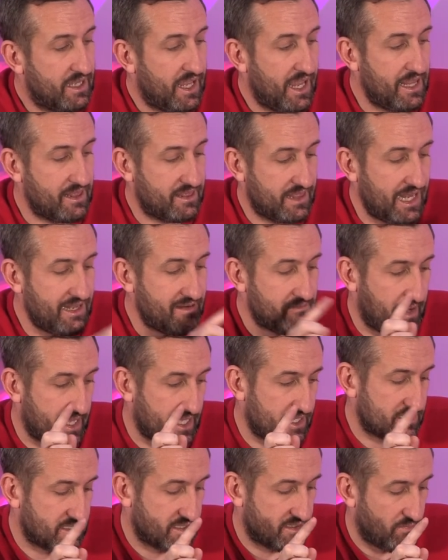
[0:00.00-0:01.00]
it then
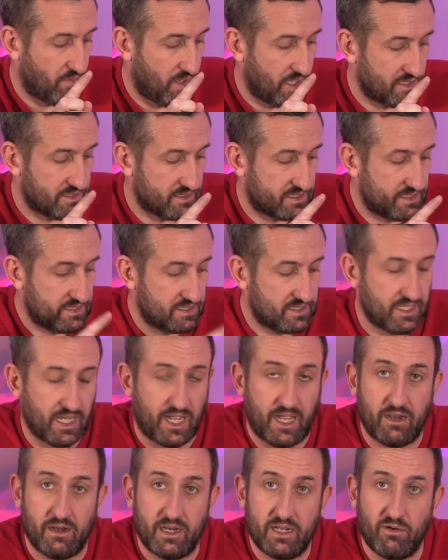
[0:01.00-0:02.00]
makes the ones that
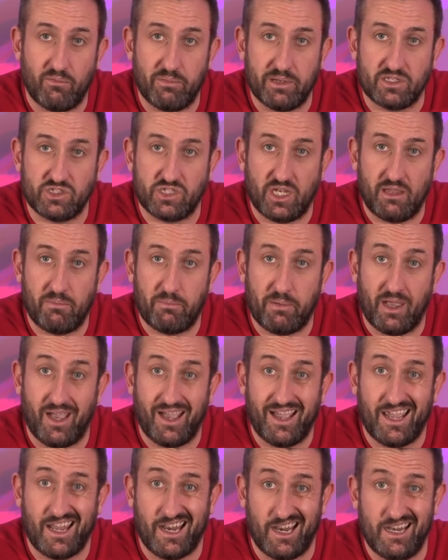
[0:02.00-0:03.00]
are a little bit
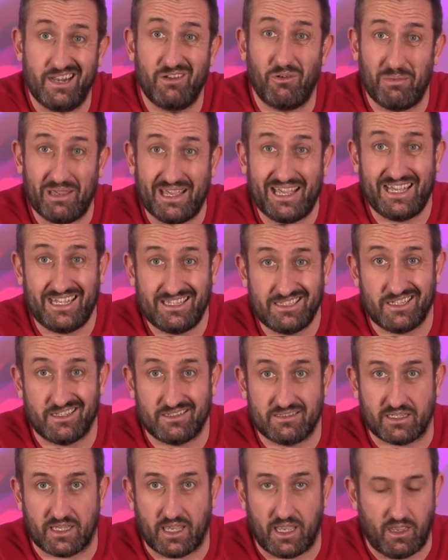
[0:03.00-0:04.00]
cheaper, a little bit easier
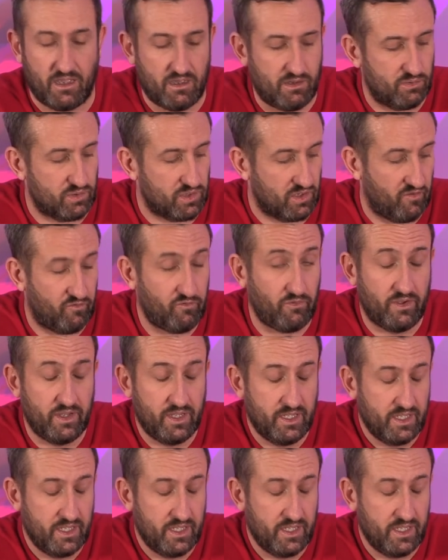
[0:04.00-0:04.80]
to get hold of,